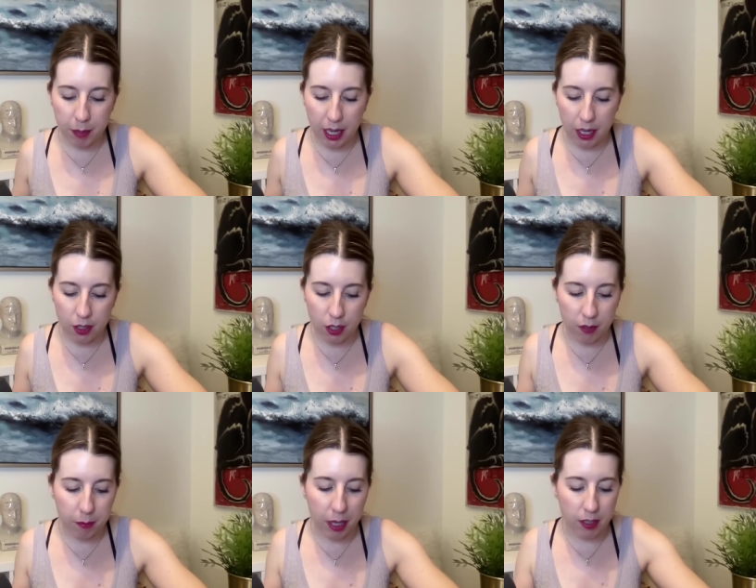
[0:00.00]
Page
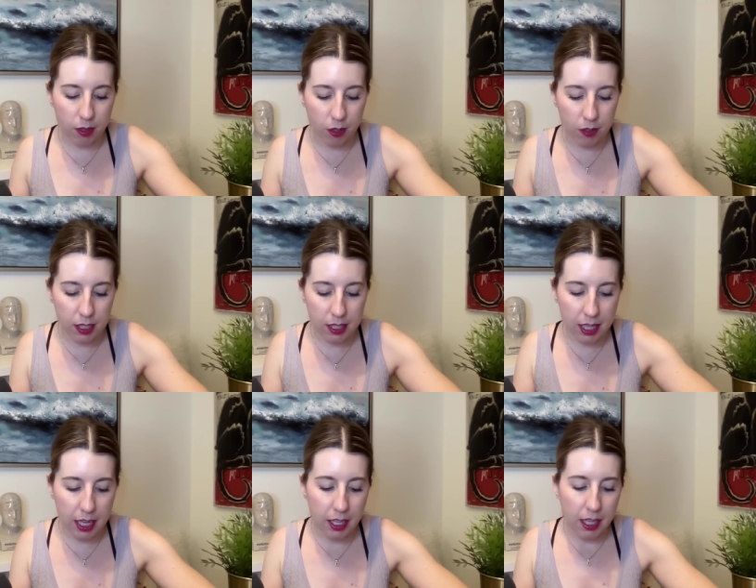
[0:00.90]
of Pentacles. It's
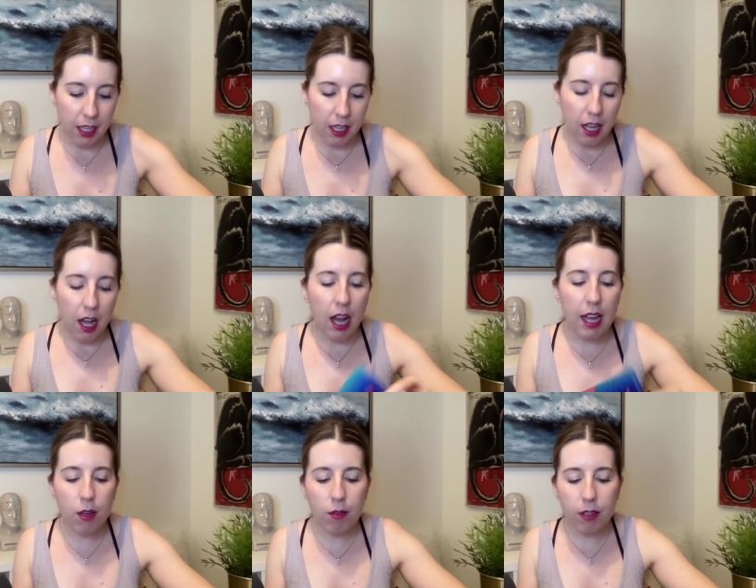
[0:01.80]
like,
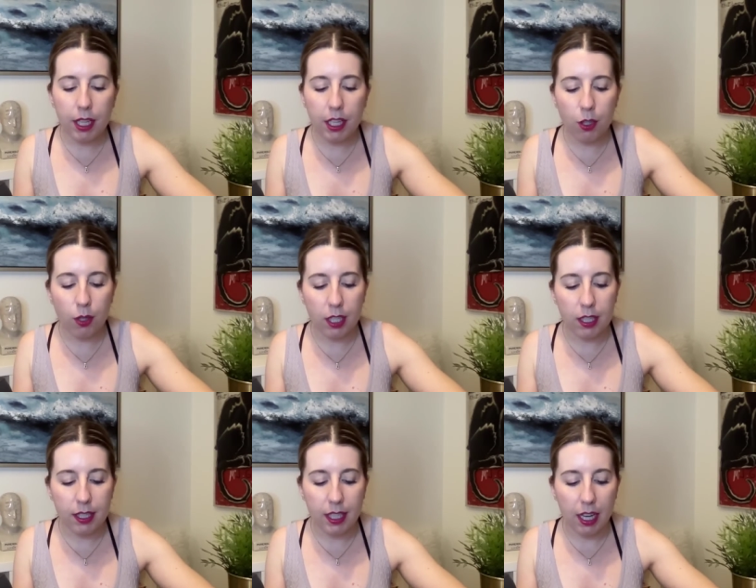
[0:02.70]
I don't think you're going to
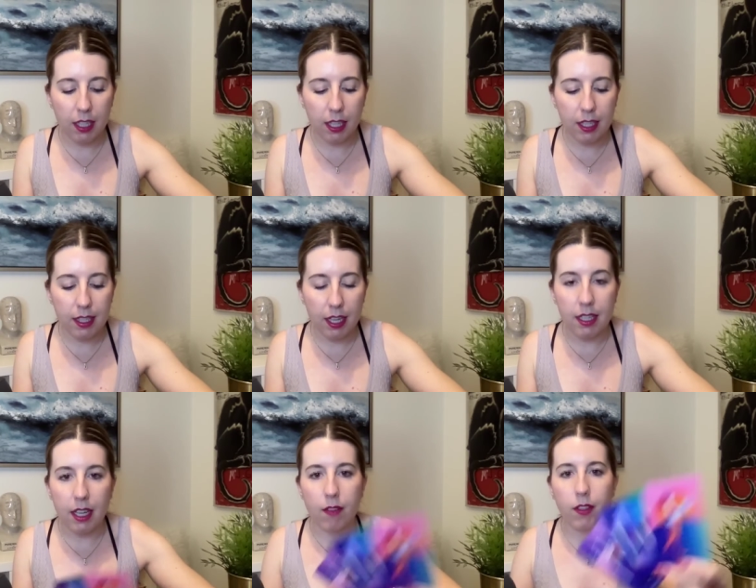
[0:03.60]
stay in this
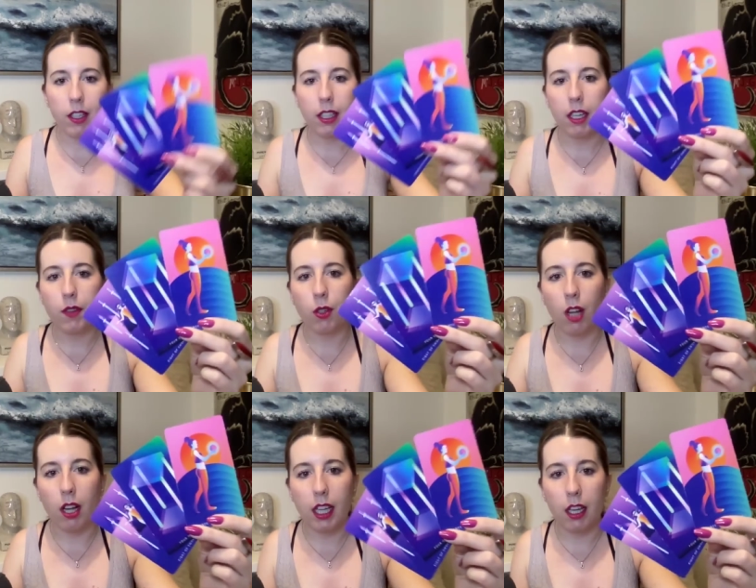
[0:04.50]
indefinitely if you're
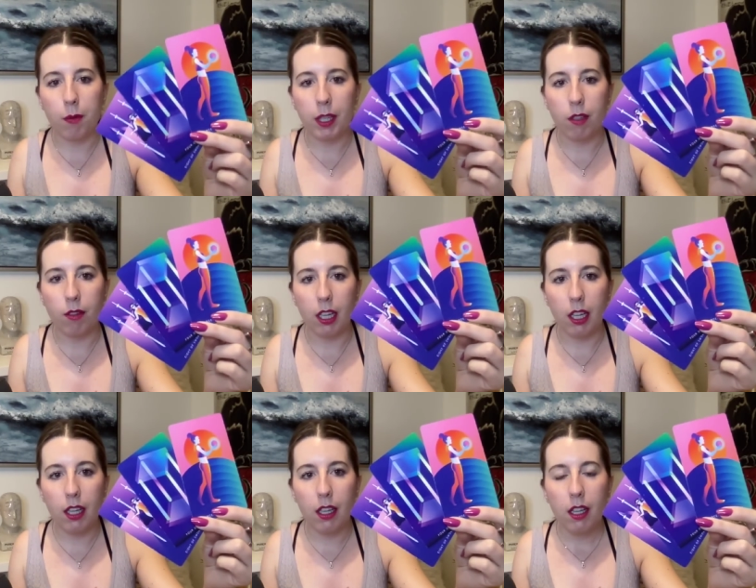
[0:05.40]
not getting what you
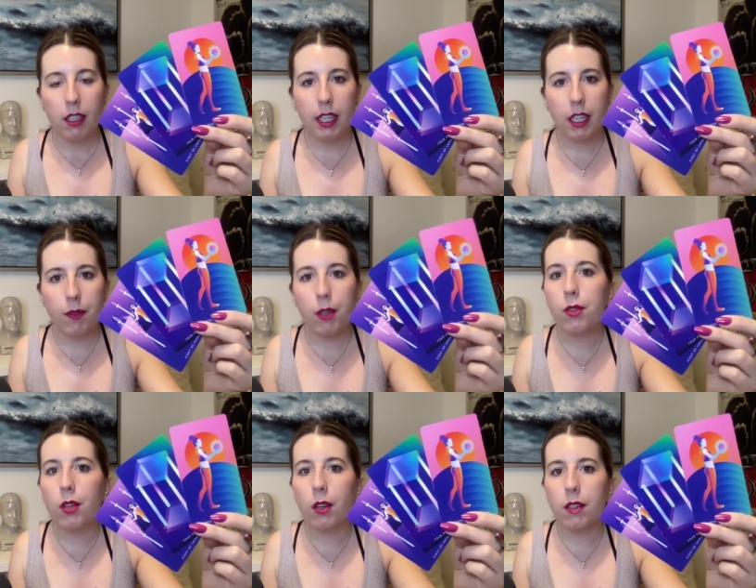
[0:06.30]
need. Like, if you
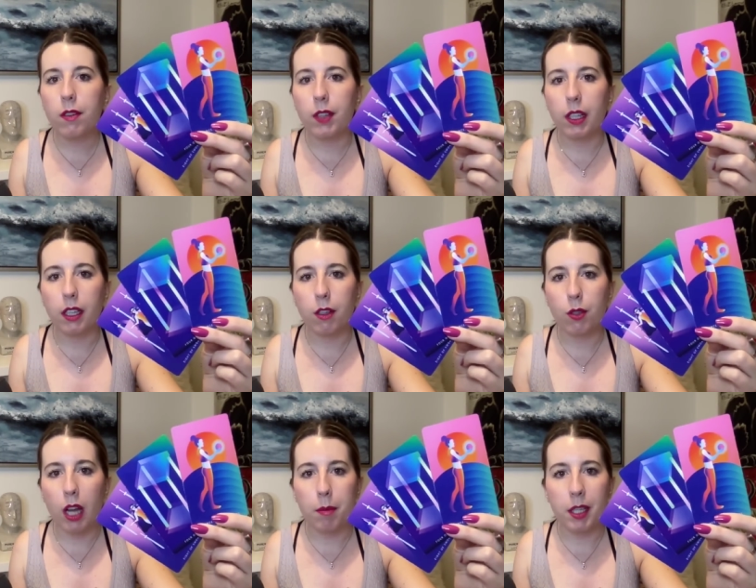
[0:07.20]
start to feel like you're
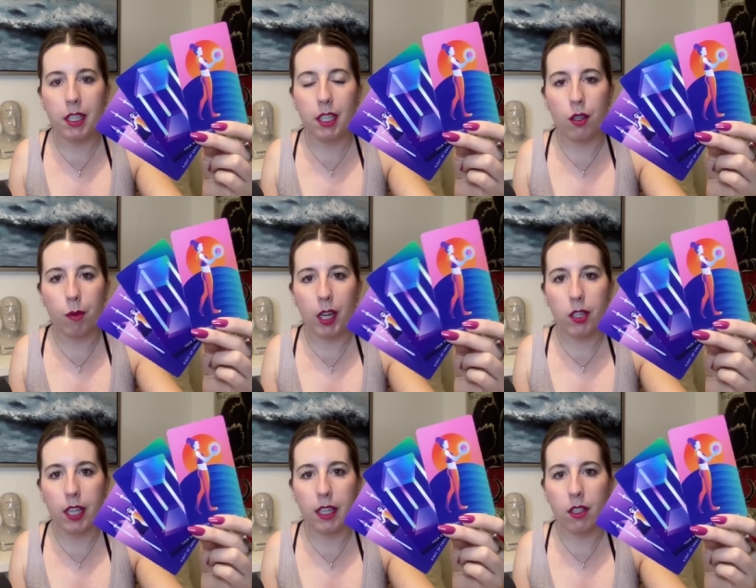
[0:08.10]
trapped in a
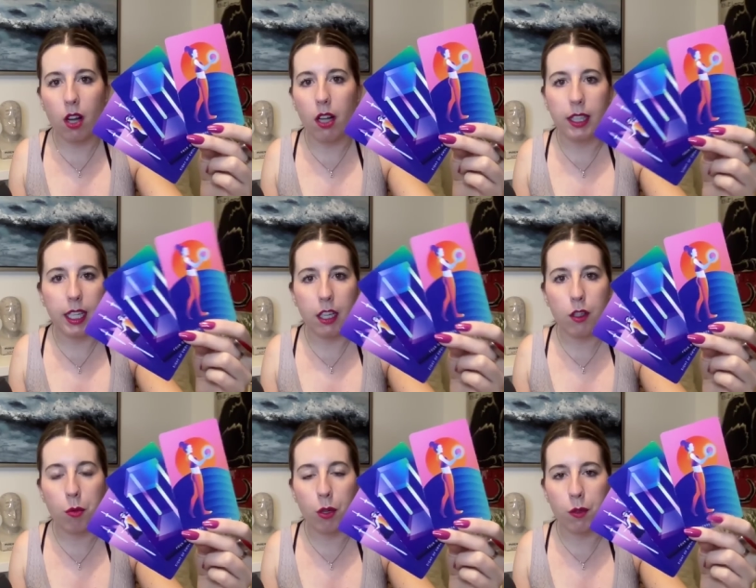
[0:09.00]
situation that's not leading
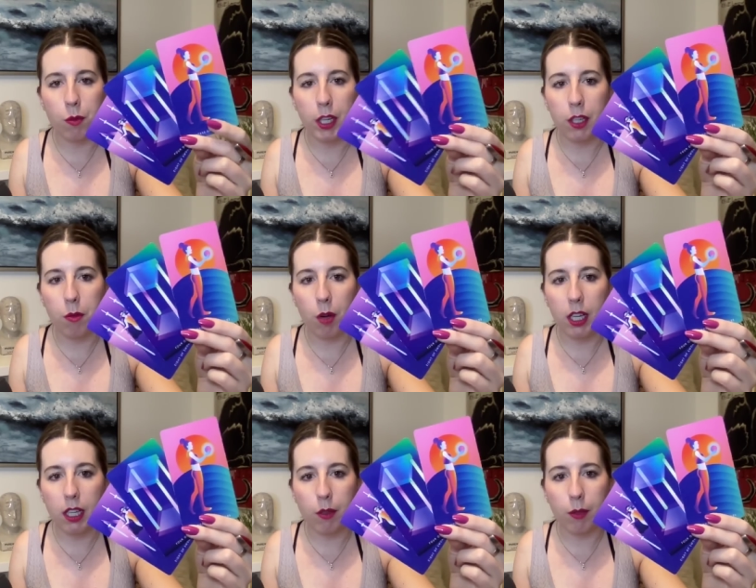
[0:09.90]
towards what you
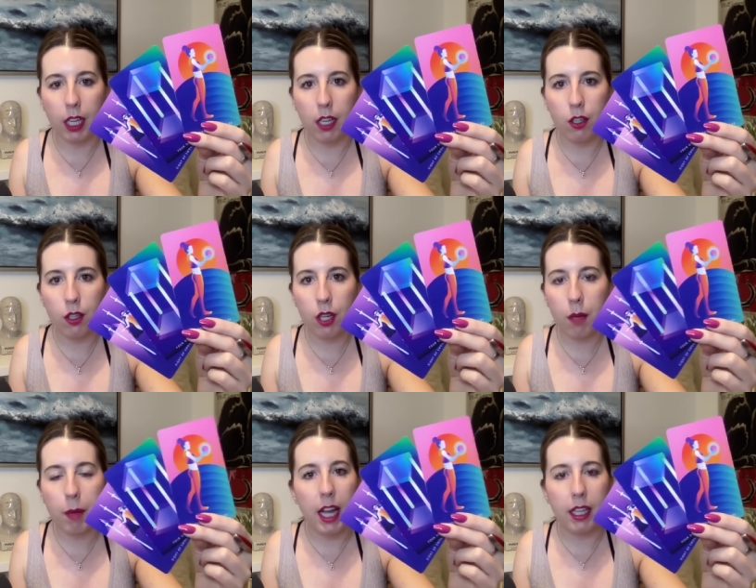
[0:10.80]
want in a
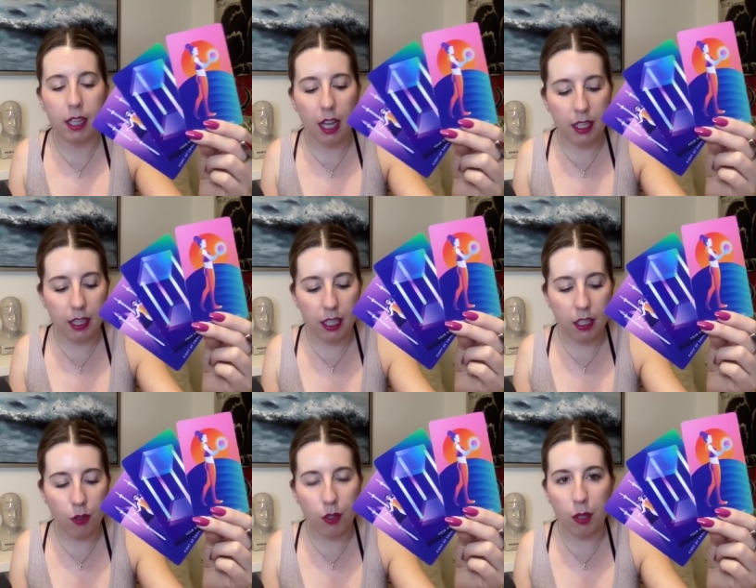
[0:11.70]
relationship, I, I
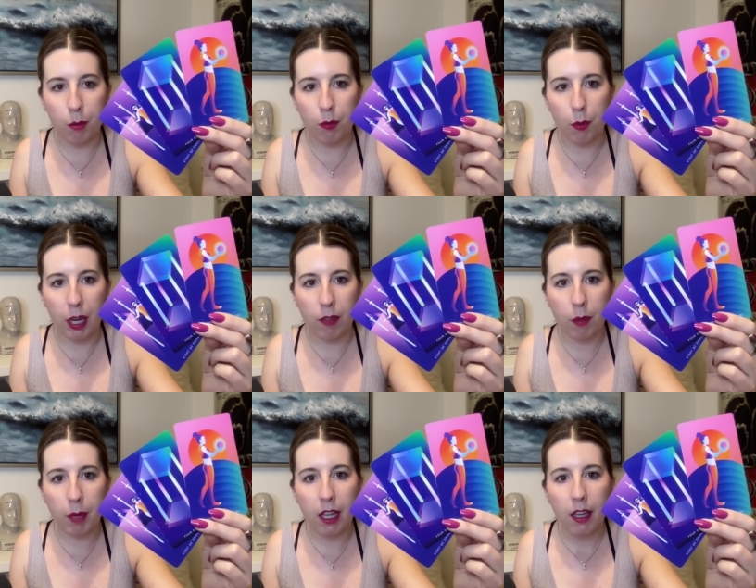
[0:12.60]
think you're going to move away
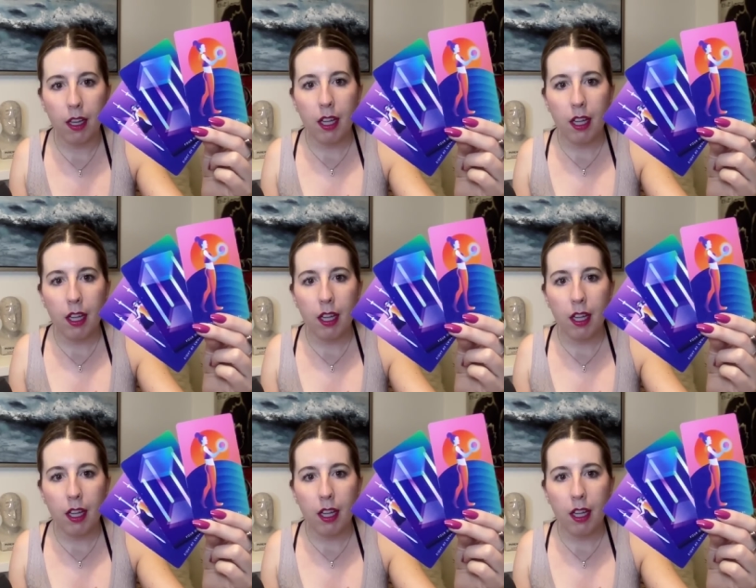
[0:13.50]
from it.